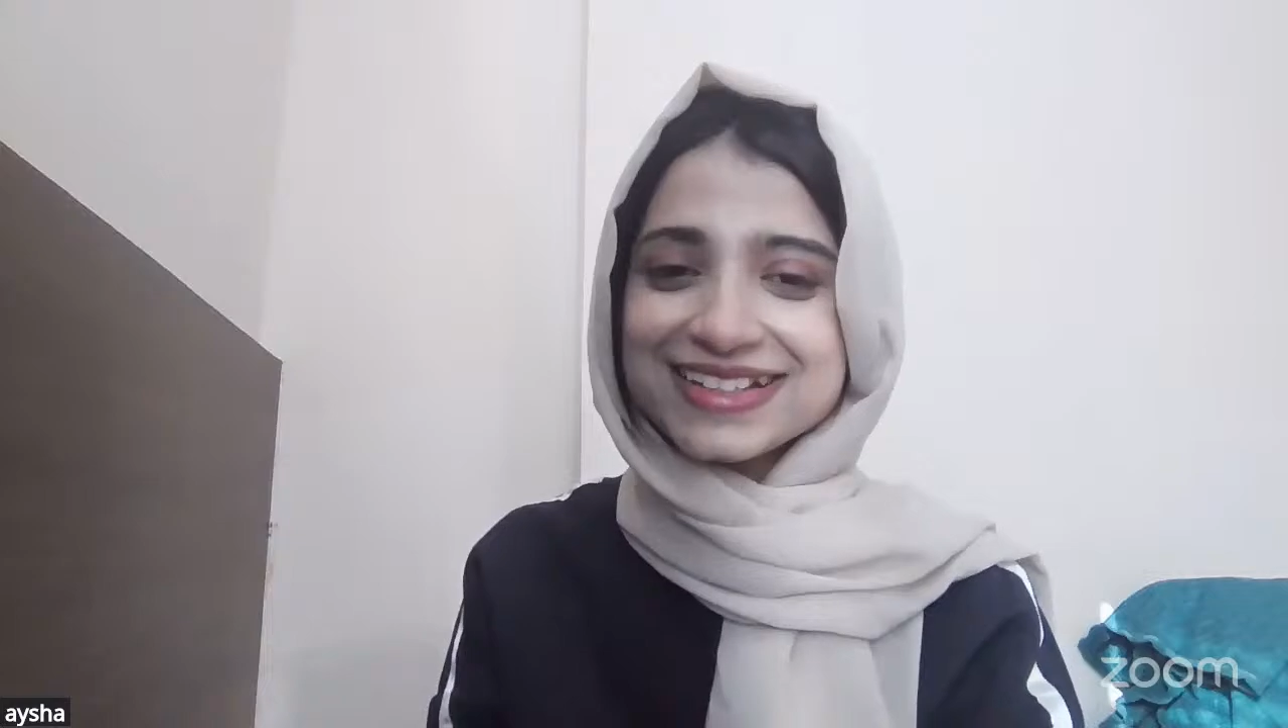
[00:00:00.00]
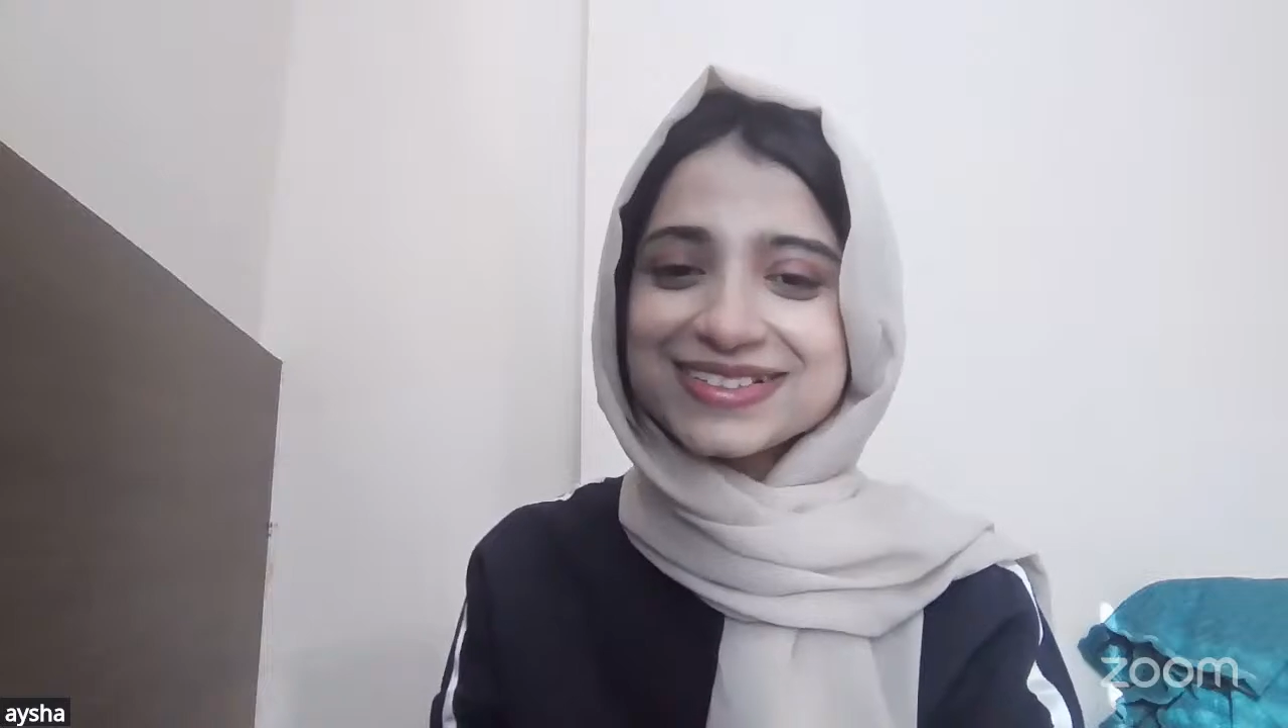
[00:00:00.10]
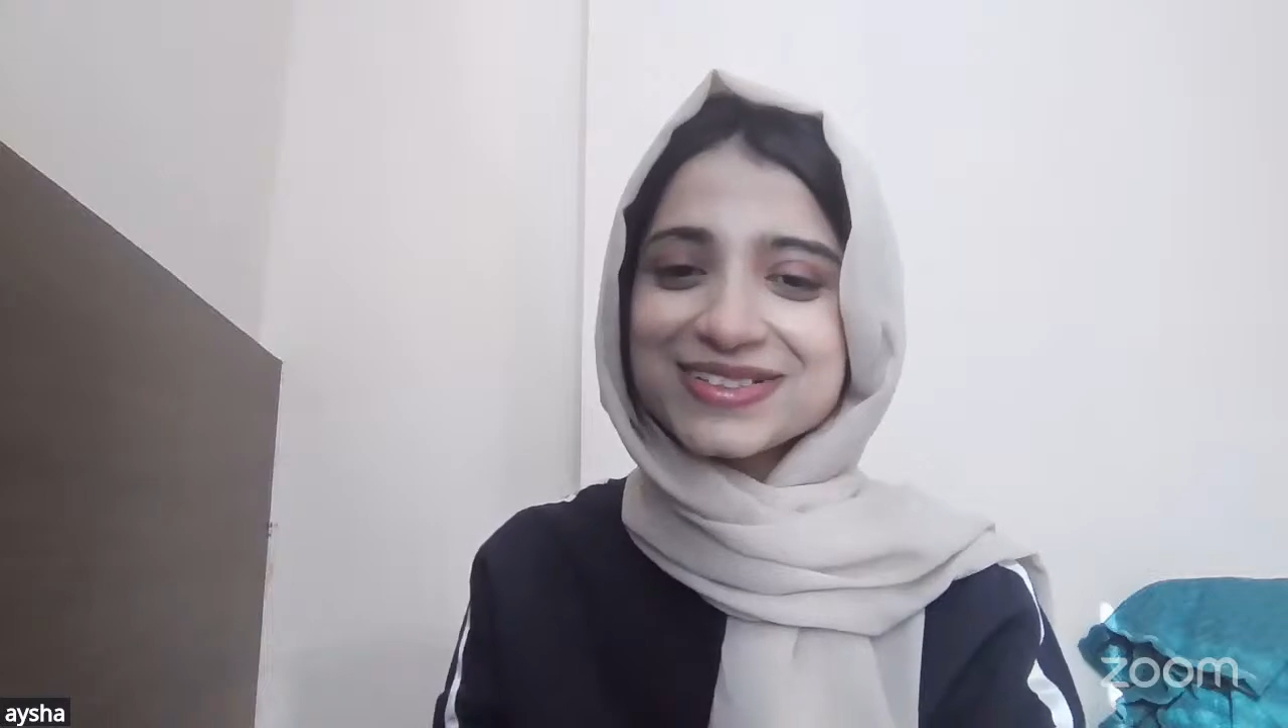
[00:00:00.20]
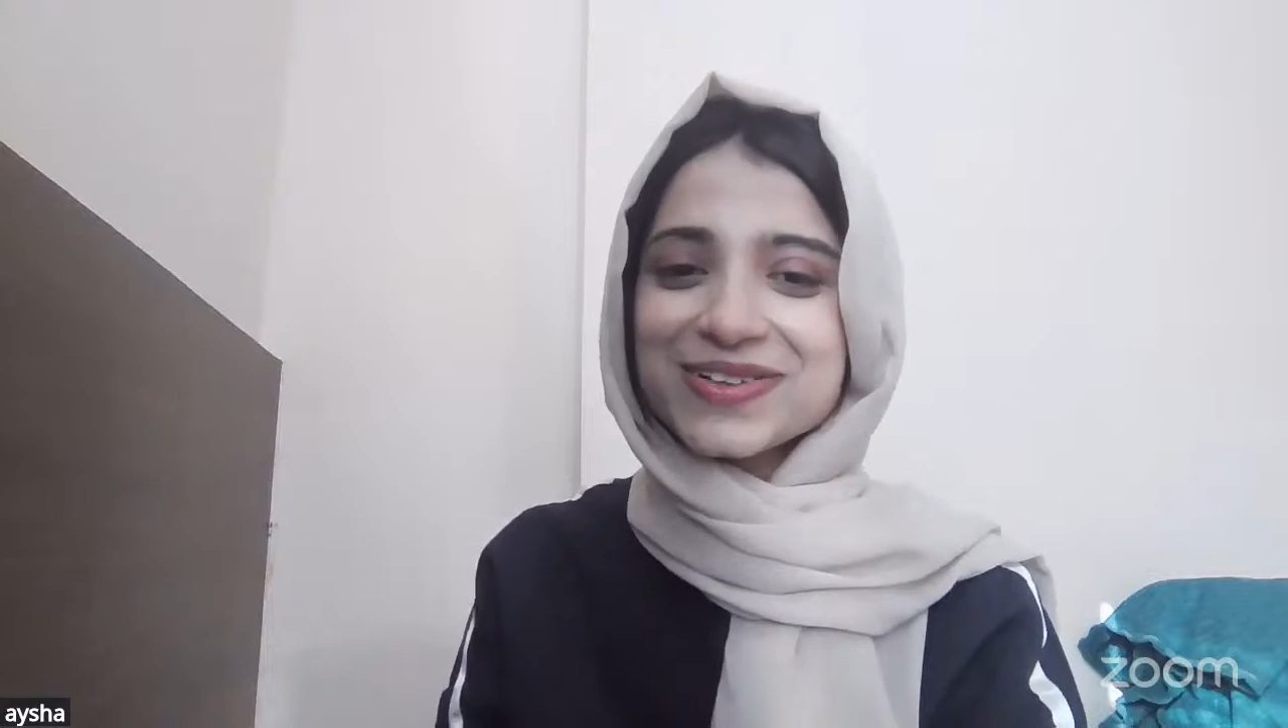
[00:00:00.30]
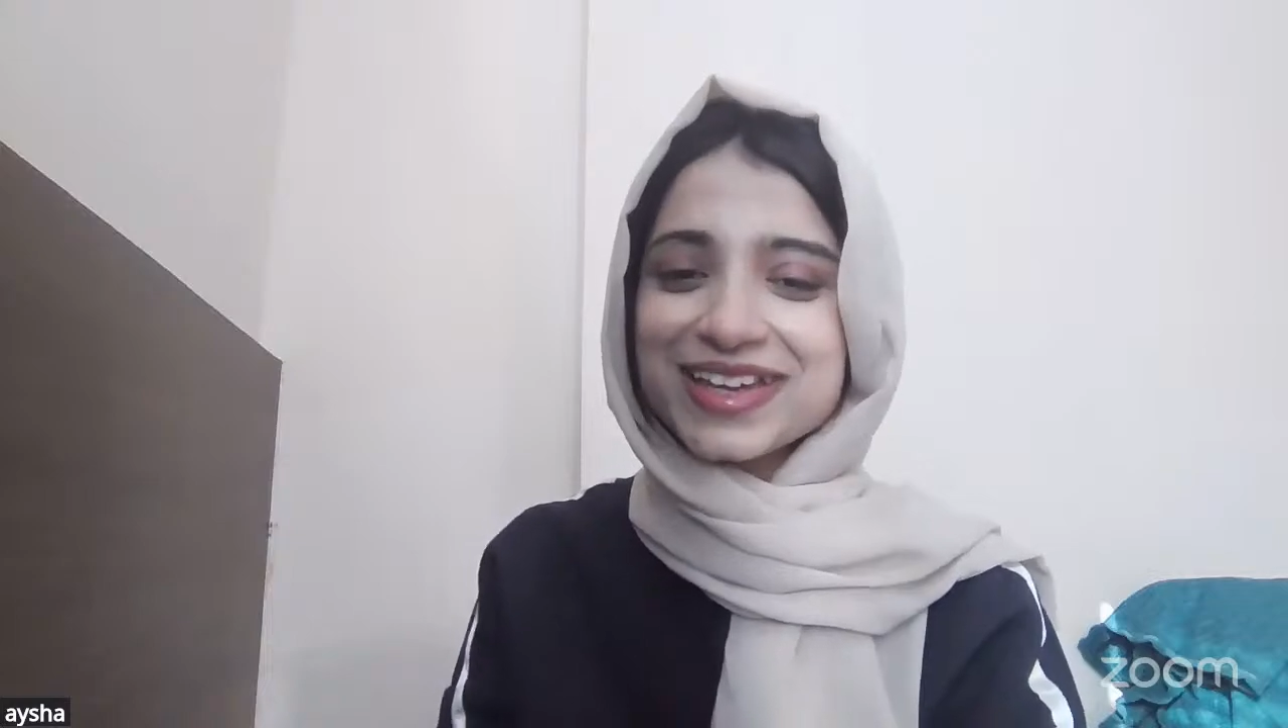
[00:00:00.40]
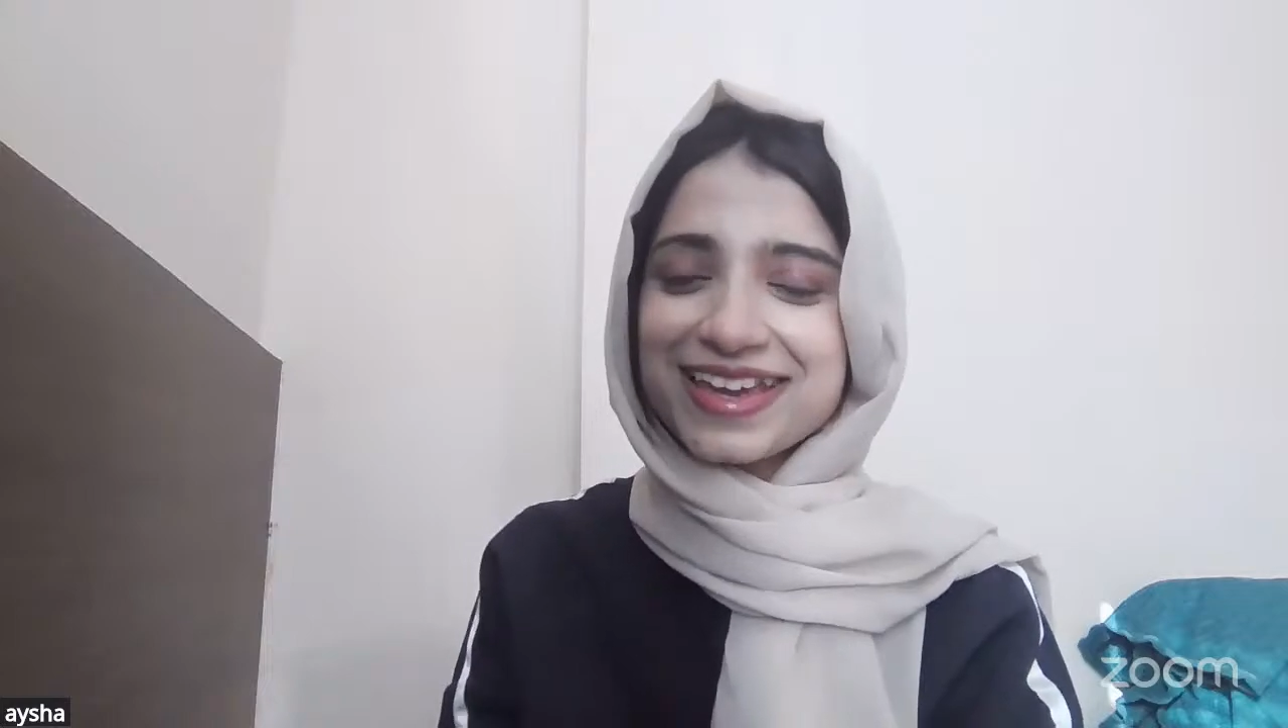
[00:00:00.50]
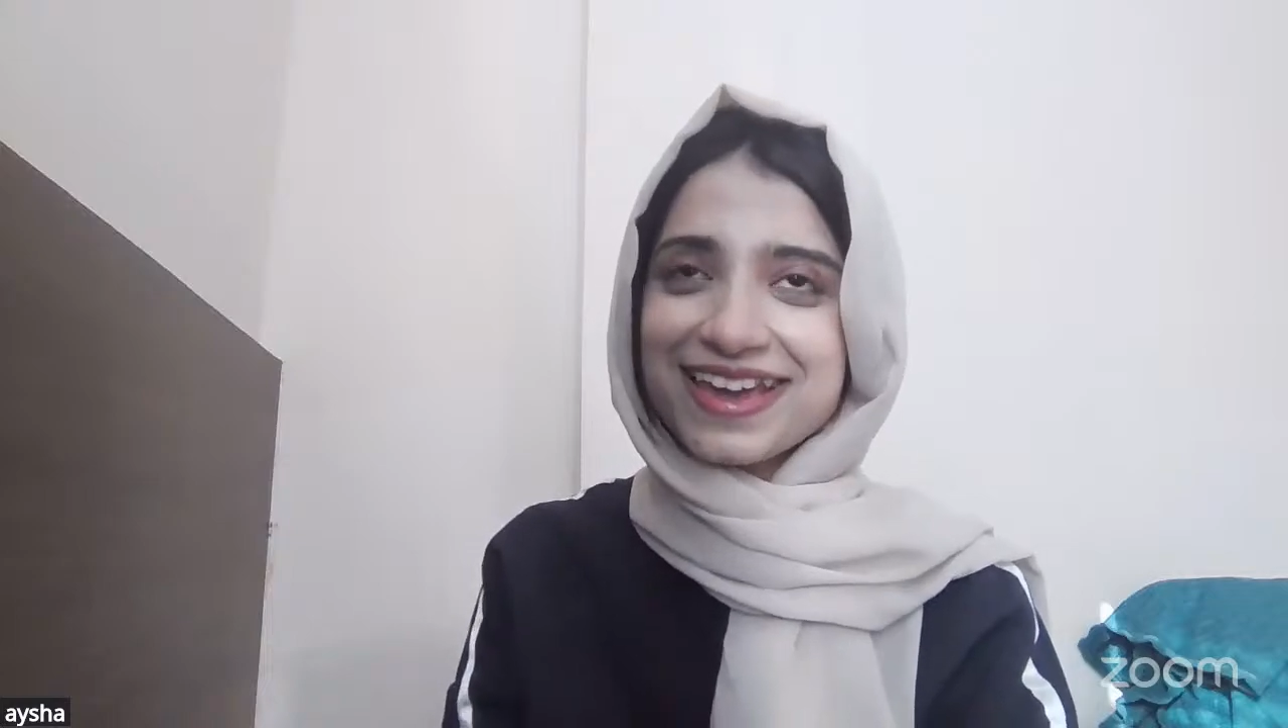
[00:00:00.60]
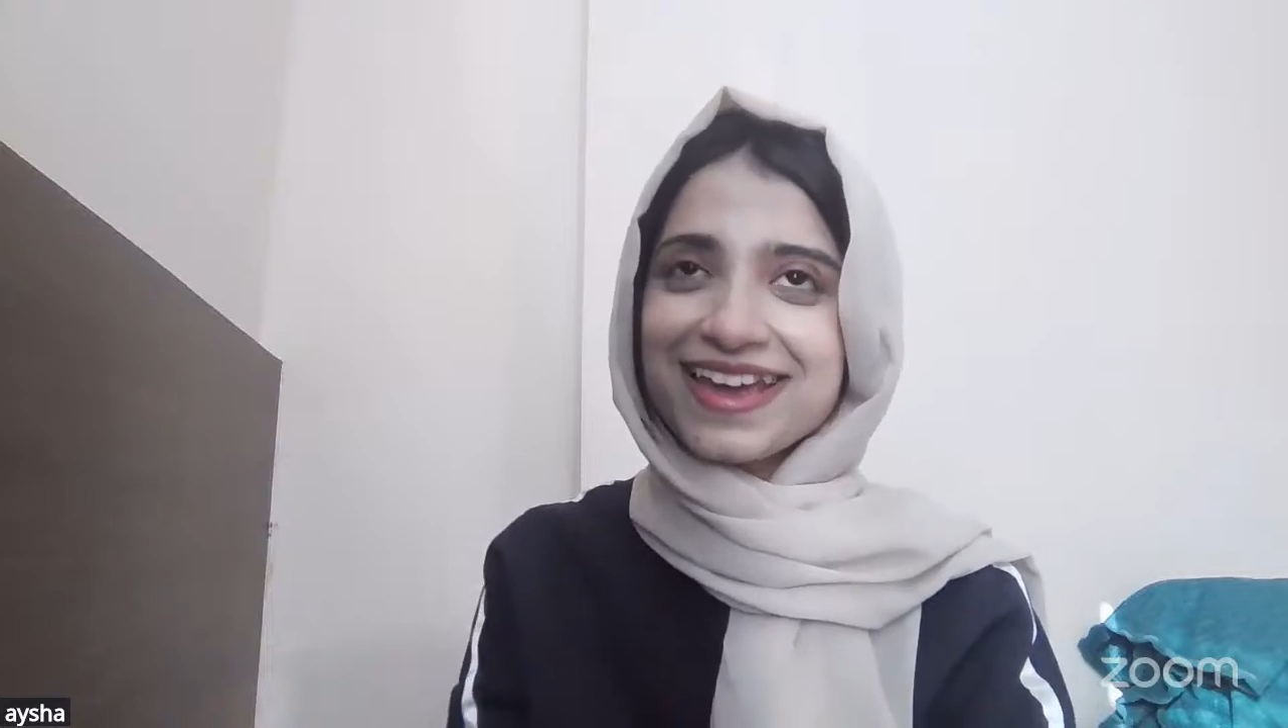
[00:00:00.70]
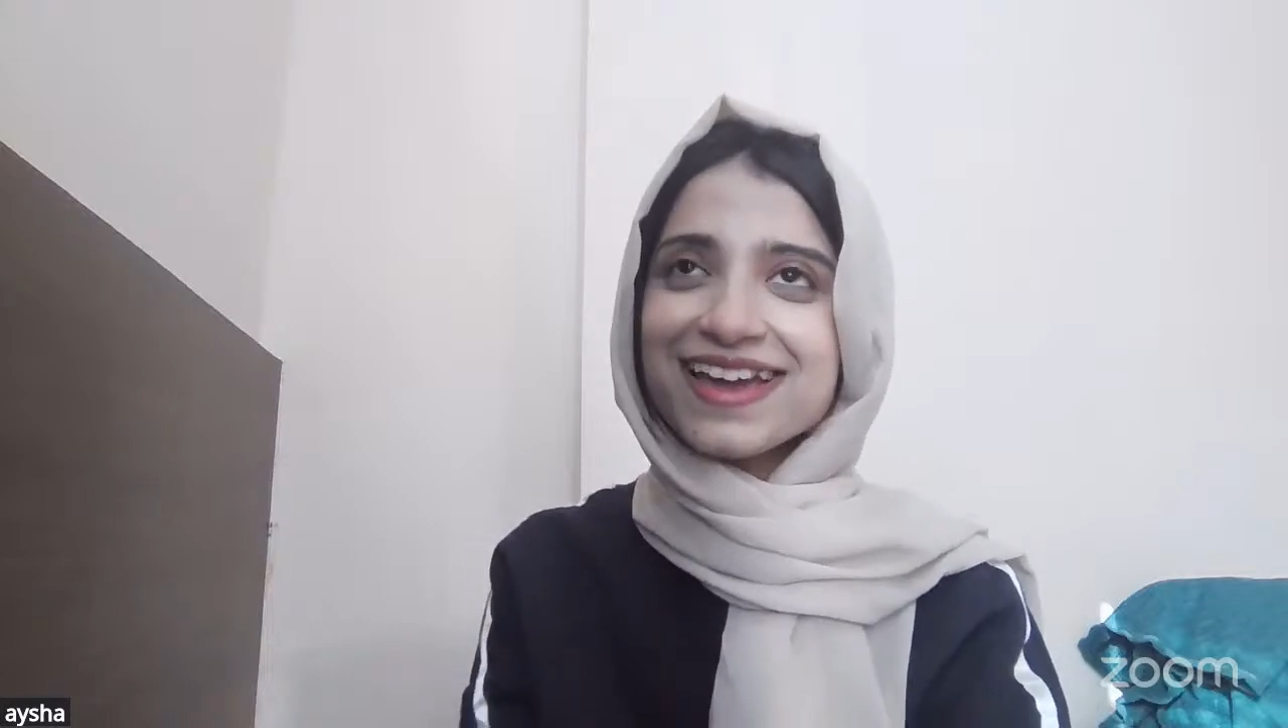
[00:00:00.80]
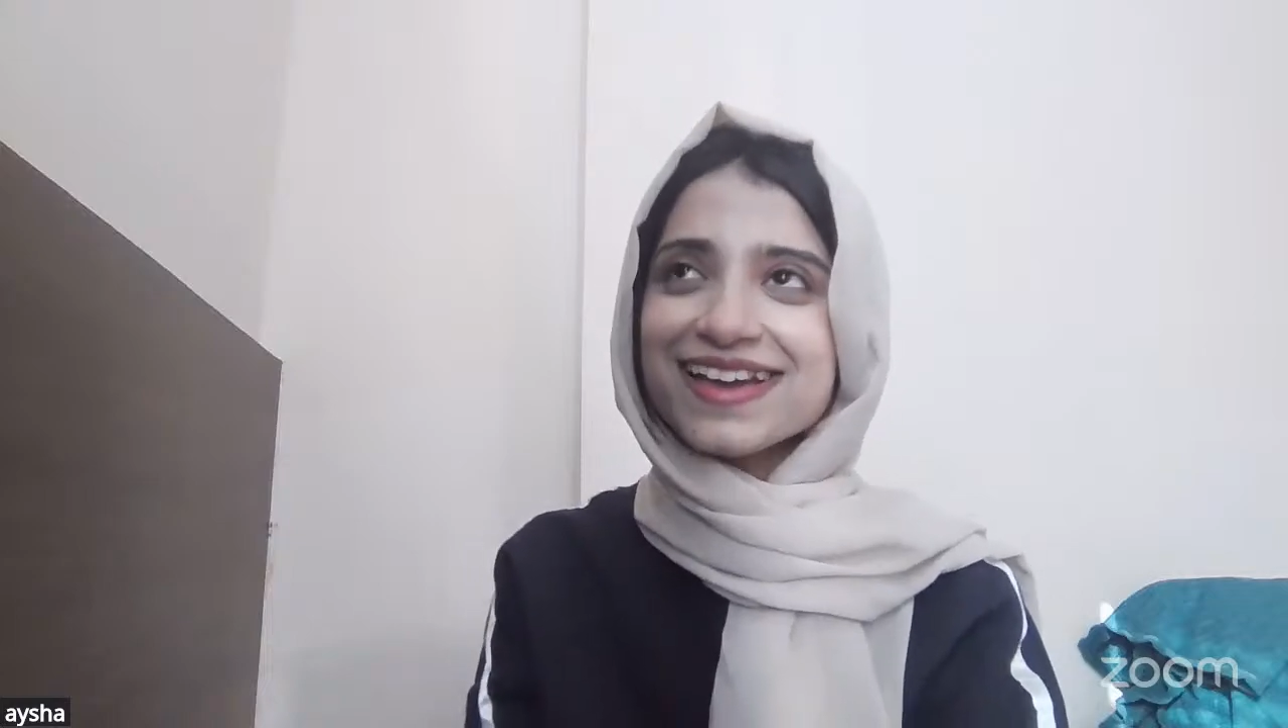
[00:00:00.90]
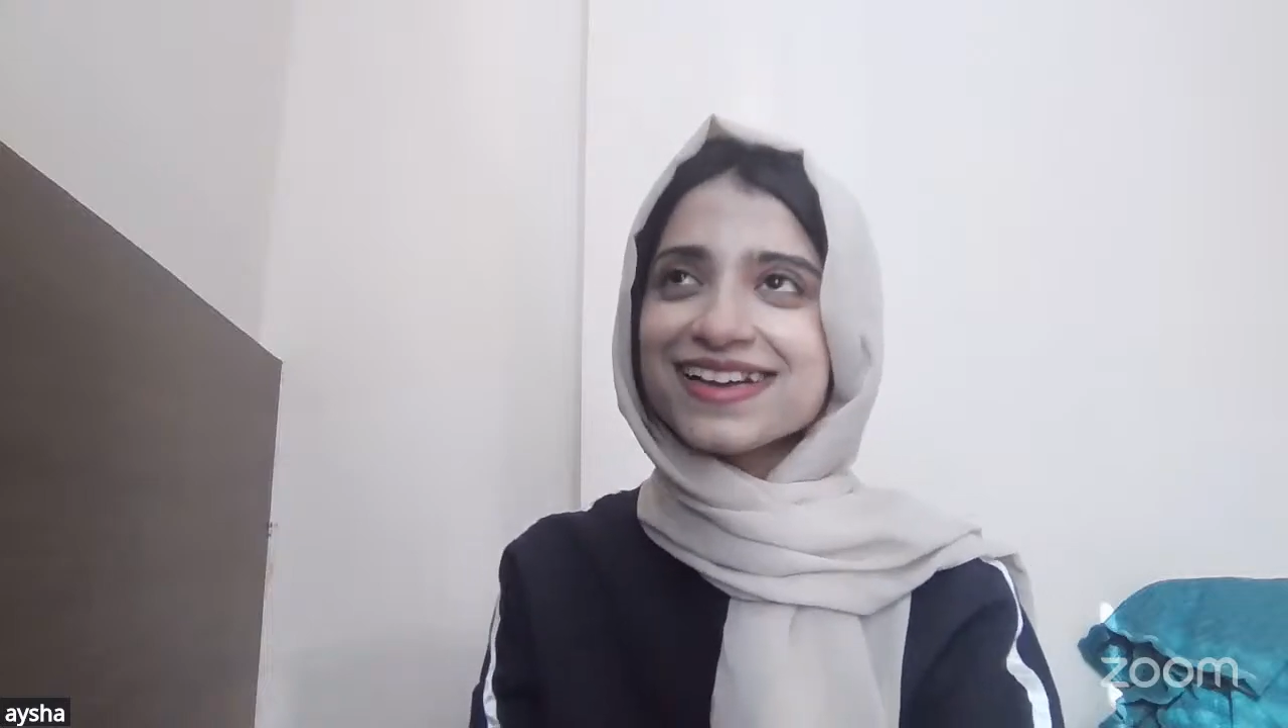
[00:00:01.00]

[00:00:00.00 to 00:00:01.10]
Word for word: Yeah. Okay.